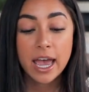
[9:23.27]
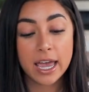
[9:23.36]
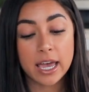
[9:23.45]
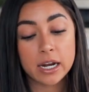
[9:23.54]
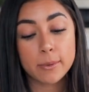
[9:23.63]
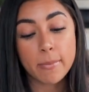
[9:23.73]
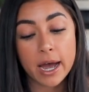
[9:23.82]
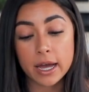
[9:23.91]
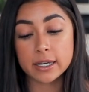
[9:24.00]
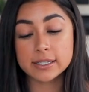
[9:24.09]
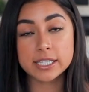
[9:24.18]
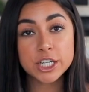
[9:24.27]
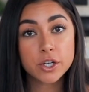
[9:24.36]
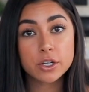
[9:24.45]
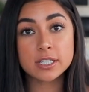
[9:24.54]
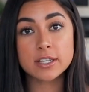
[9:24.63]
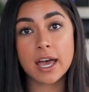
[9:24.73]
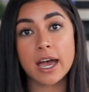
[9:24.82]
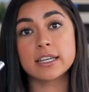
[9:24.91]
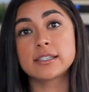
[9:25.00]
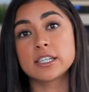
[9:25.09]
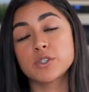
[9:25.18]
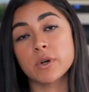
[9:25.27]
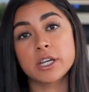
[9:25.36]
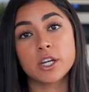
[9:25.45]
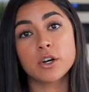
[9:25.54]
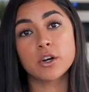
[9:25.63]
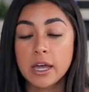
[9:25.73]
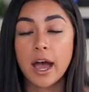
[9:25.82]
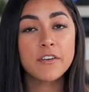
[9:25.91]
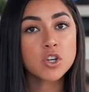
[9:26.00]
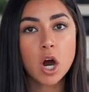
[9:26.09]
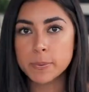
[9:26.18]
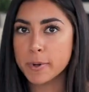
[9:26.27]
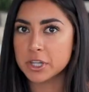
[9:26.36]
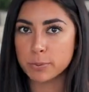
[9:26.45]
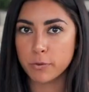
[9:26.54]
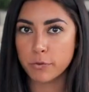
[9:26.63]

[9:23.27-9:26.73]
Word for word: And my secret to that is this right here. I've talked about this